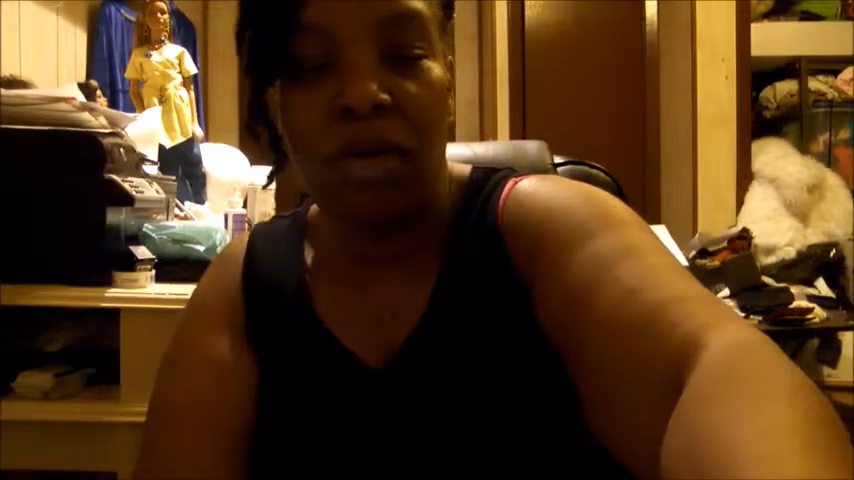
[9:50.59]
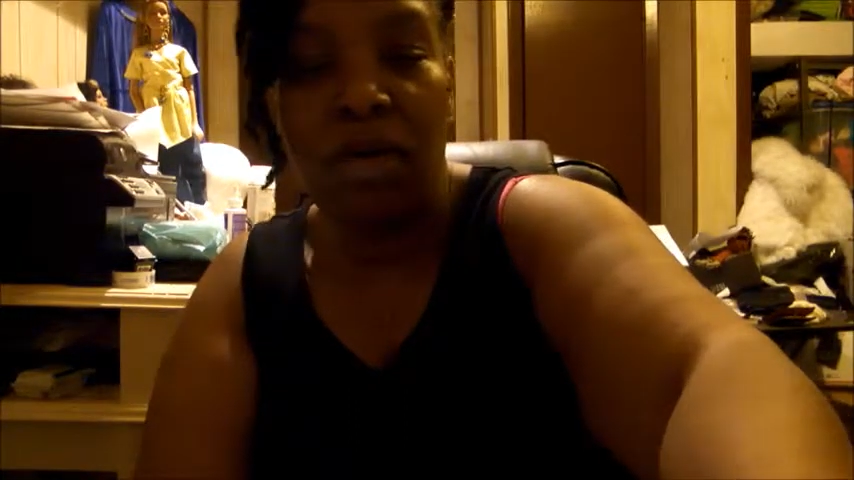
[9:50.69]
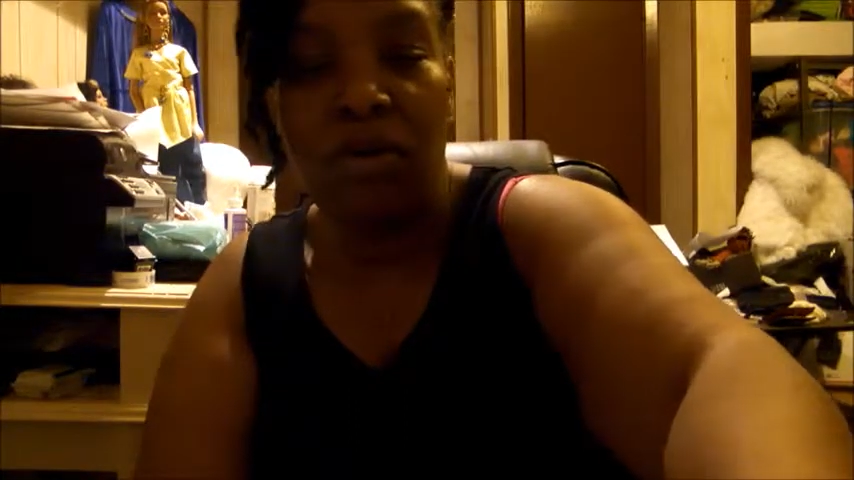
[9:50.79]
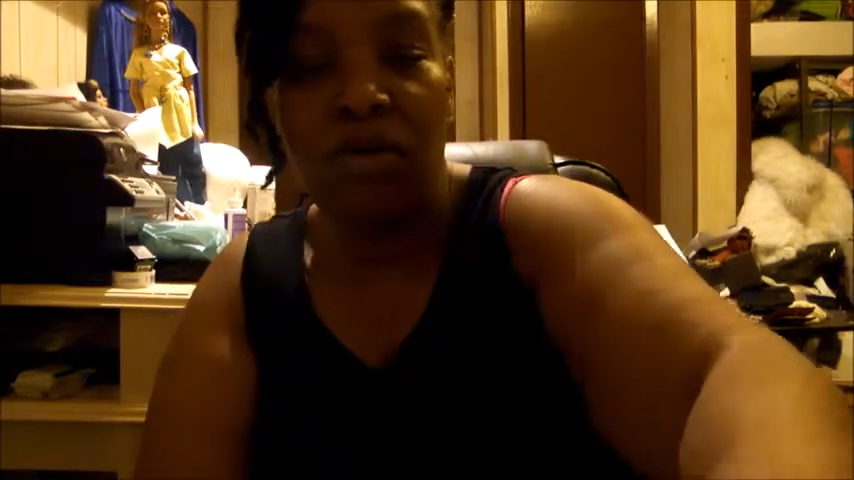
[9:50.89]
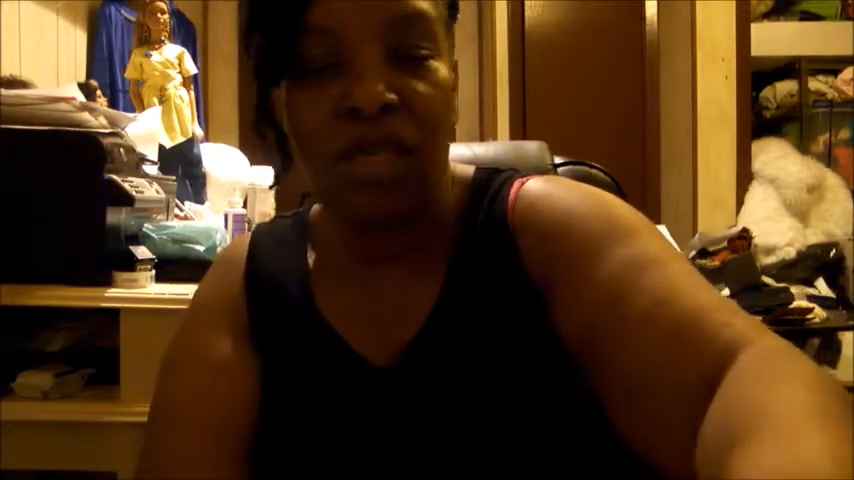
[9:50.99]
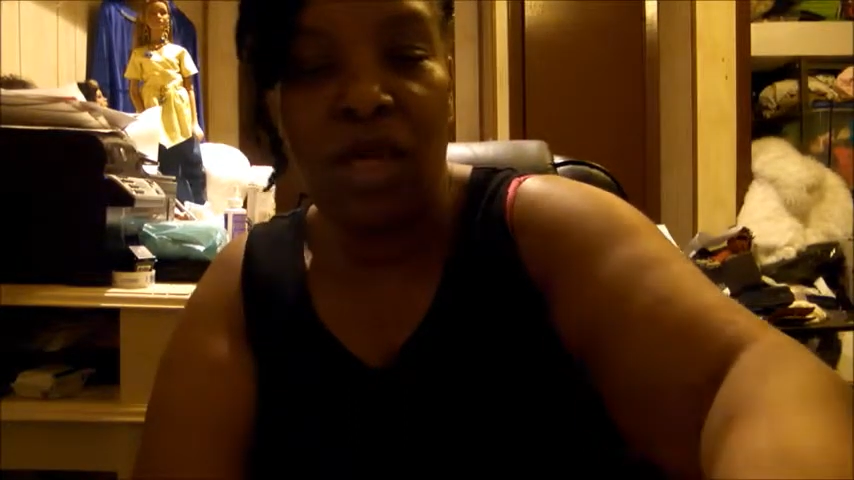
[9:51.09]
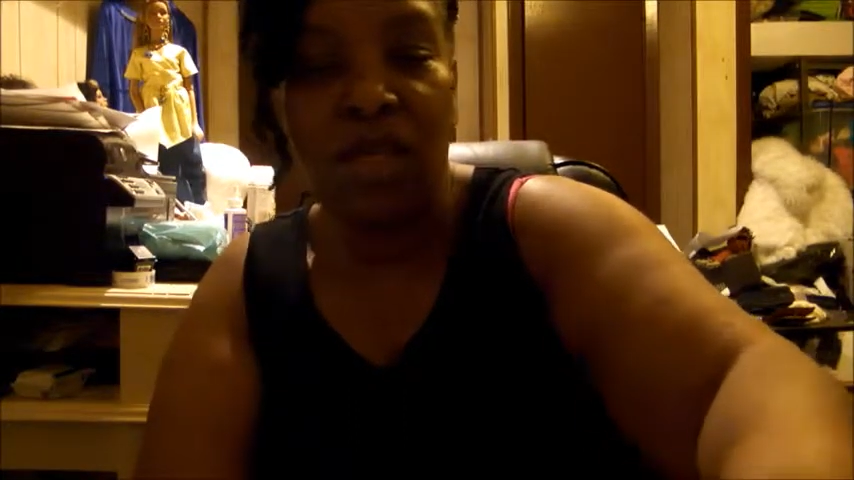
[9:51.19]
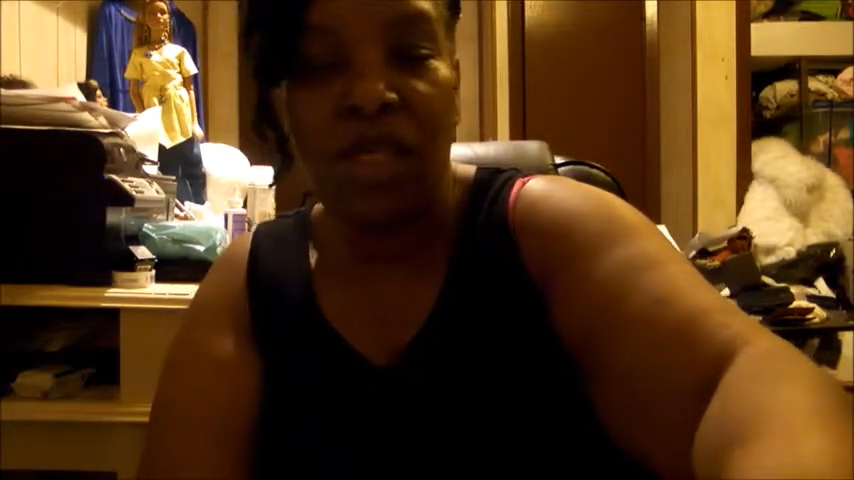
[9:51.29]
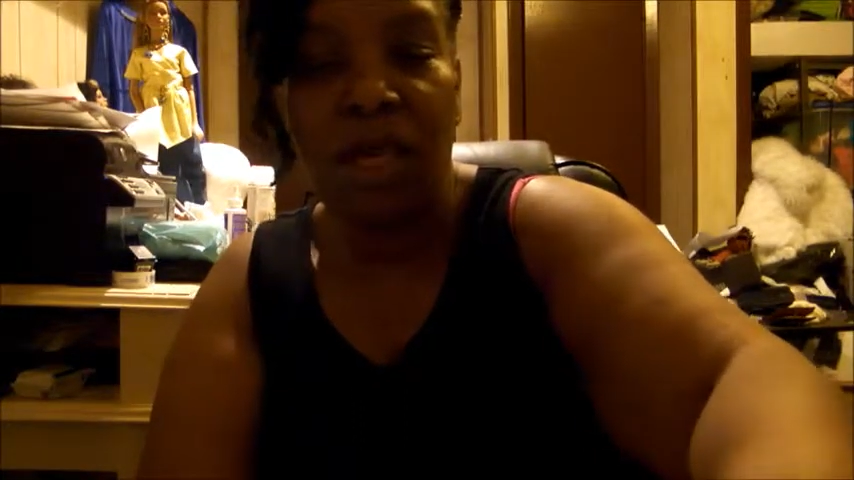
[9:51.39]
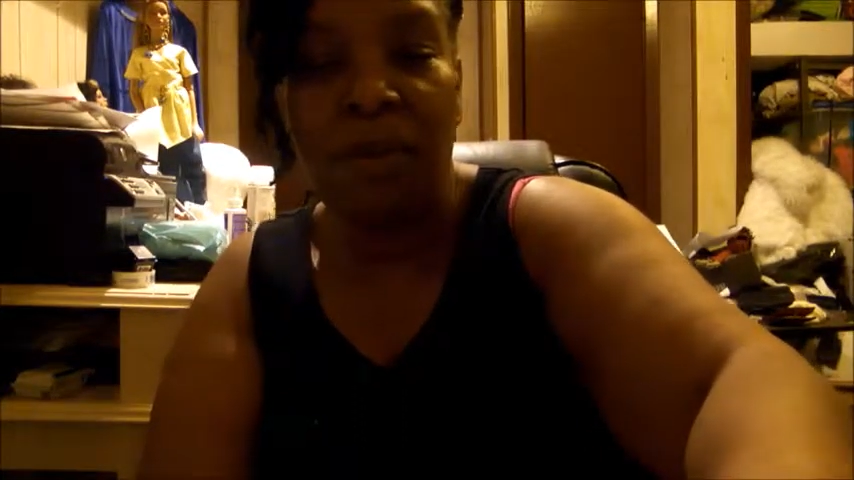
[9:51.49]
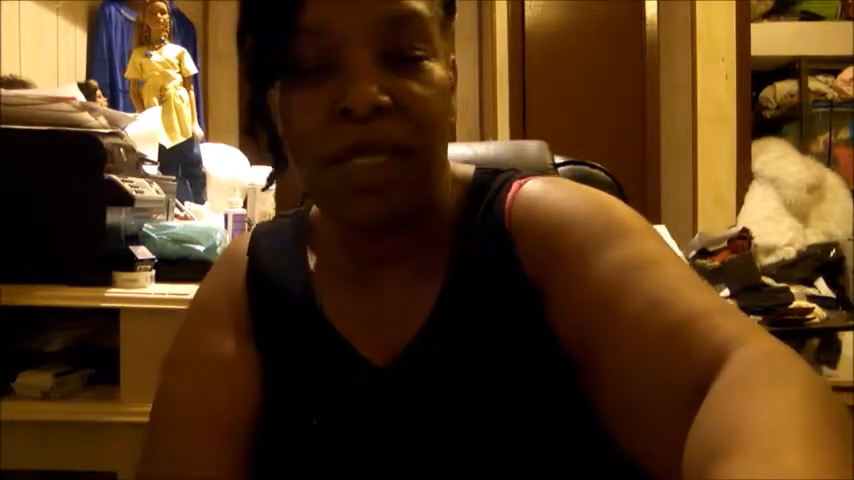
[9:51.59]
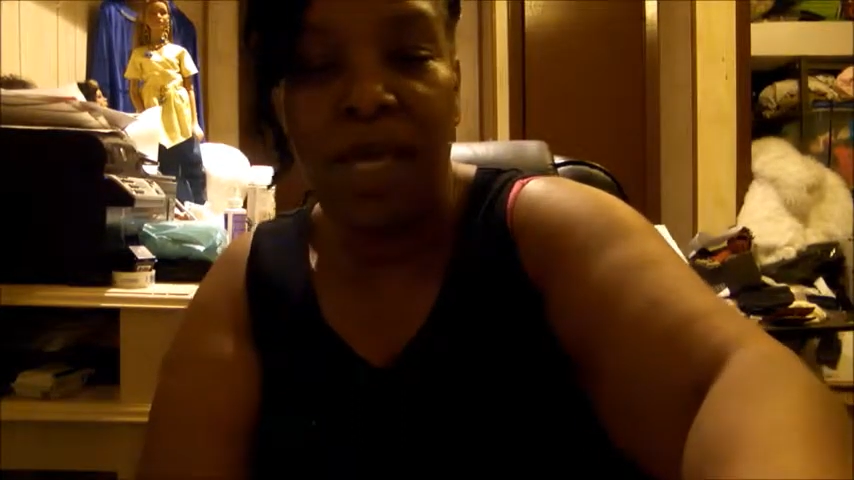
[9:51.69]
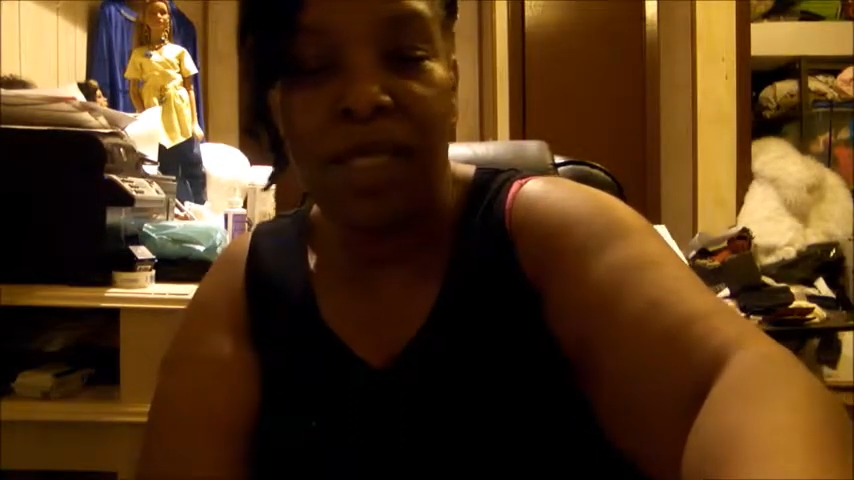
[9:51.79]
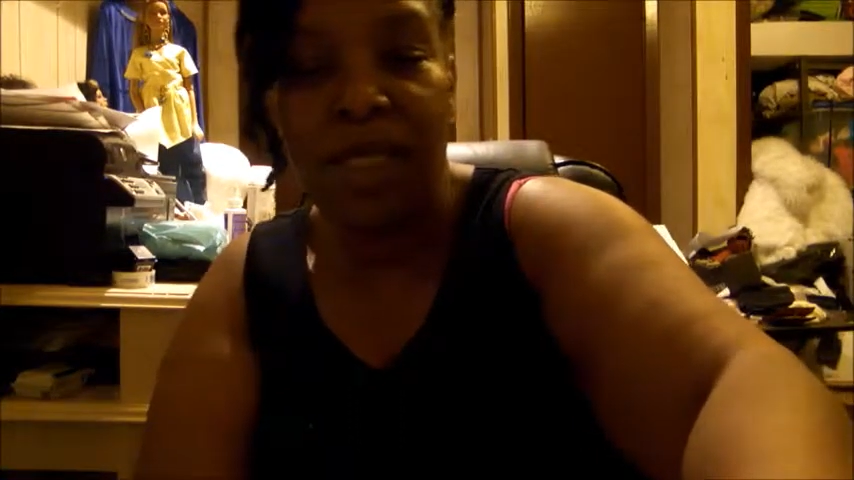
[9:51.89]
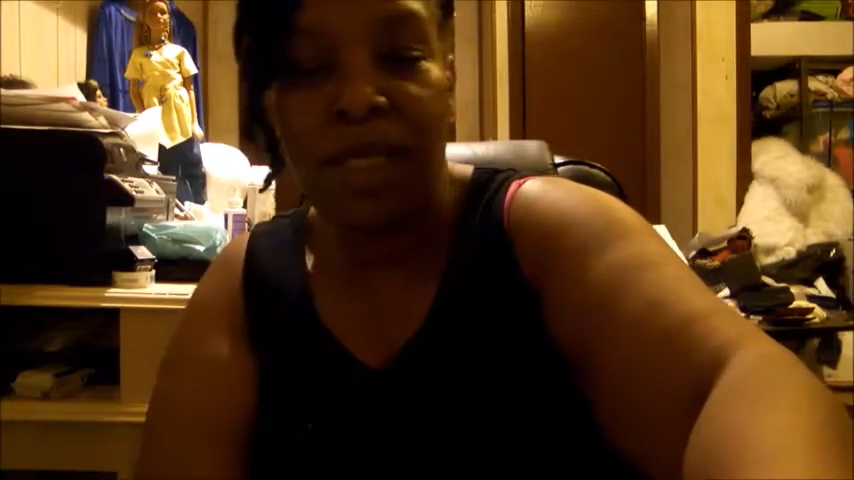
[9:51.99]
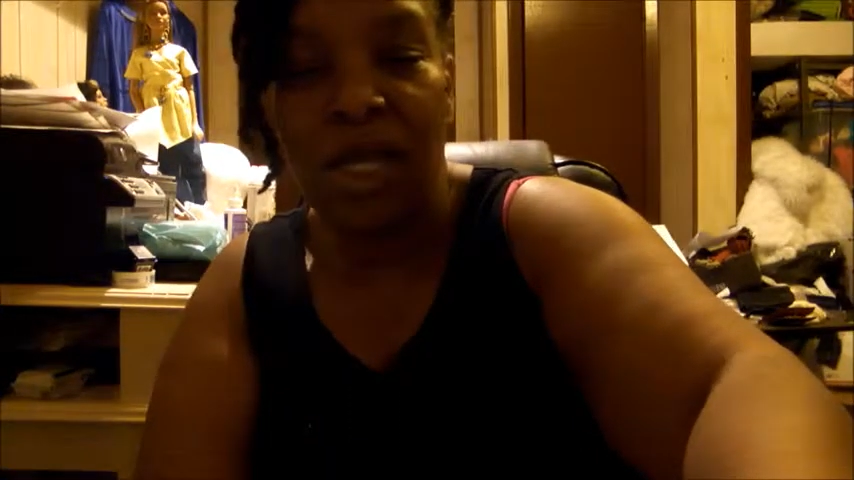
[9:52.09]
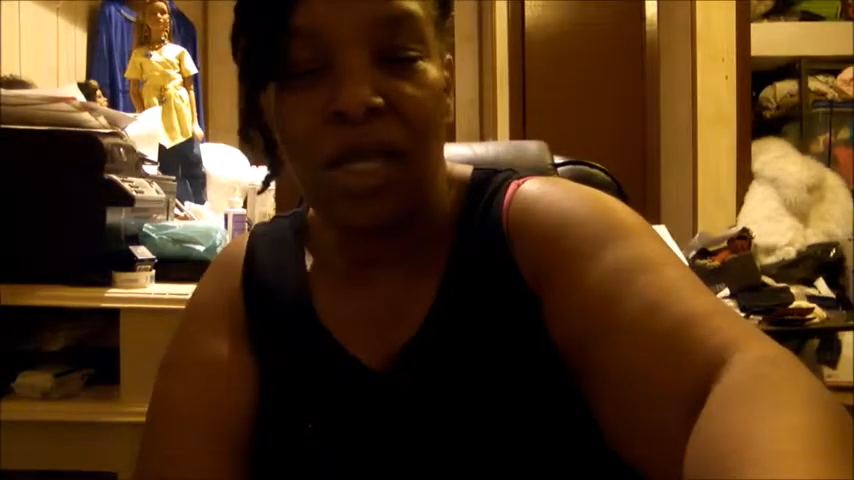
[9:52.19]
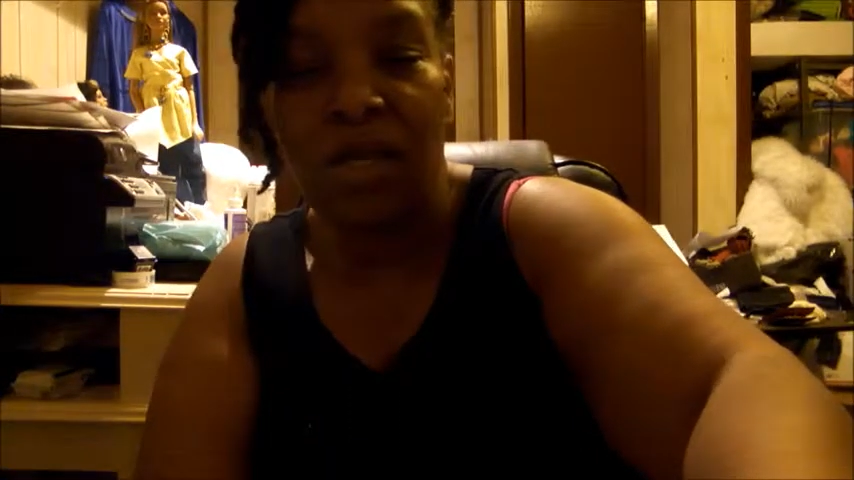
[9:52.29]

and try to sand my head today,